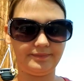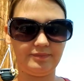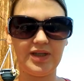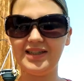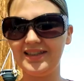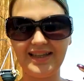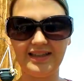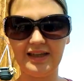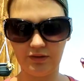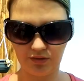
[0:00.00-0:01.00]
Because
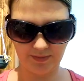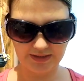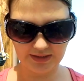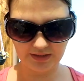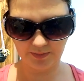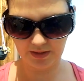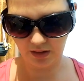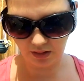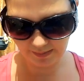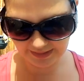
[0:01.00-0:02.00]
lately, I don't know, my skin's been
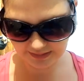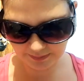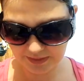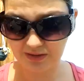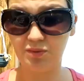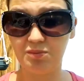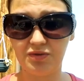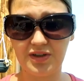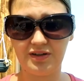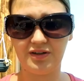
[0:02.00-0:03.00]
all messed up since we
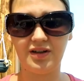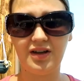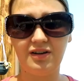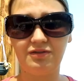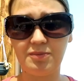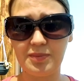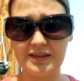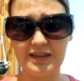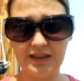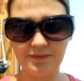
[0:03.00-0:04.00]
moved here from
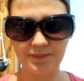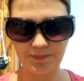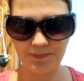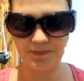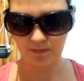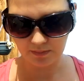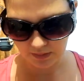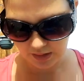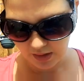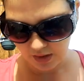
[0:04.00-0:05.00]
BC.
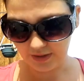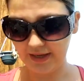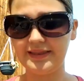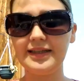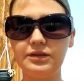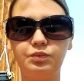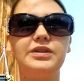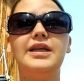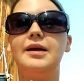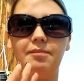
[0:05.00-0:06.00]
Okay, this
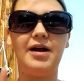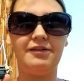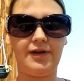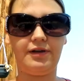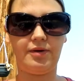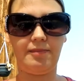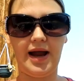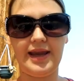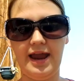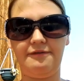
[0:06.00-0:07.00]
was like my favorite
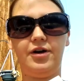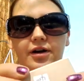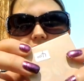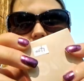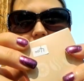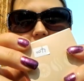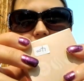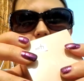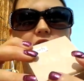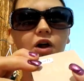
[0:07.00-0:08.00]
buy ever. For
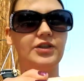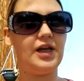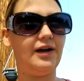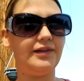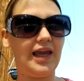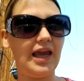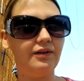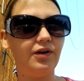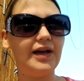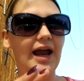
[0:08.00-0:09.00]
$4, I got the
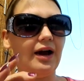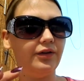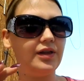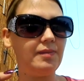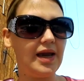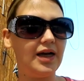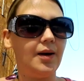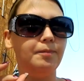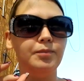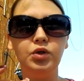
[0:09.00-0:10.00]
Avon Healthy
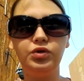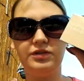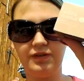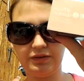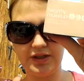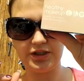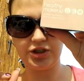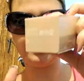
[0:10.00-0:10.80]
Makeup Mousse Foundation.